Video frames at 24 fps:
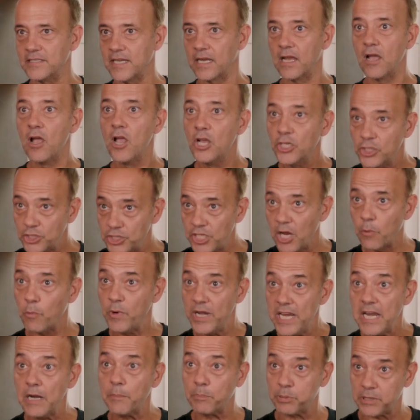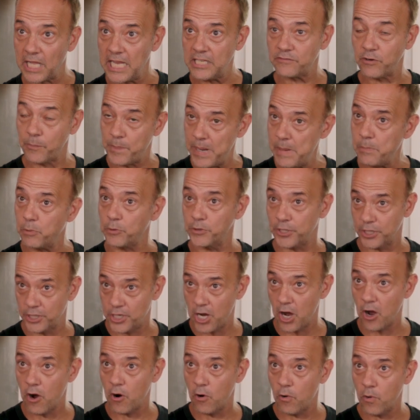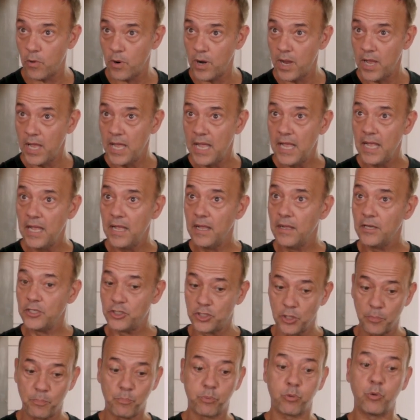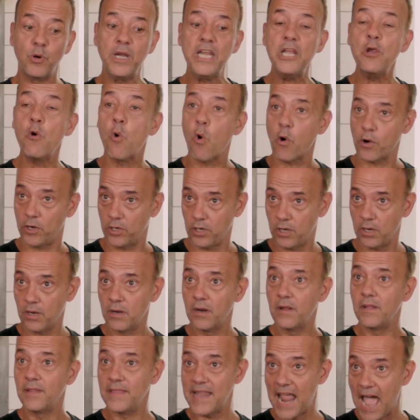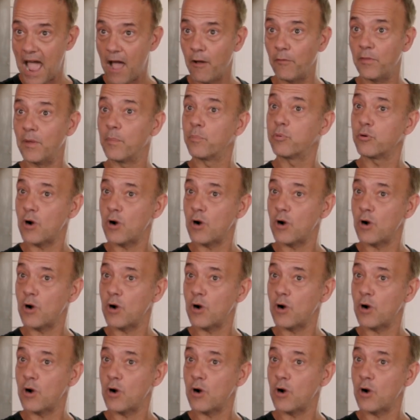It's like, shit, we need a place for people to go to pre-order now the